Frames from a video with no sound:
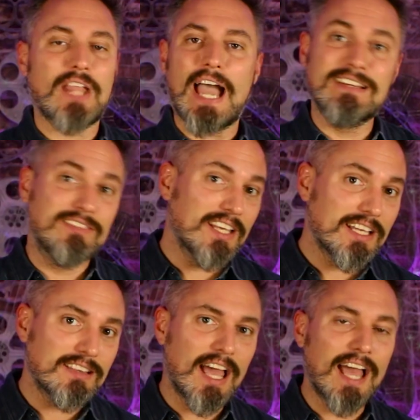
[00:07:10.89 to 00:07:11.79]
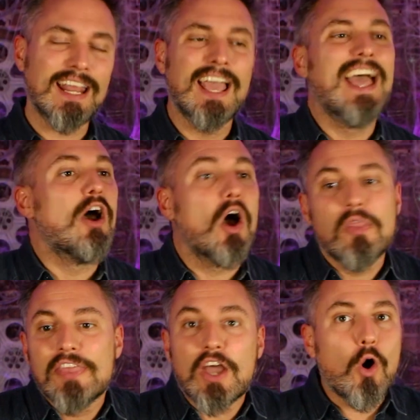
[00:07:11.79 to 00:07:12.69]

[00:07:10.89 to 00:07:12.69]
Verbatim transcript: I dig that. The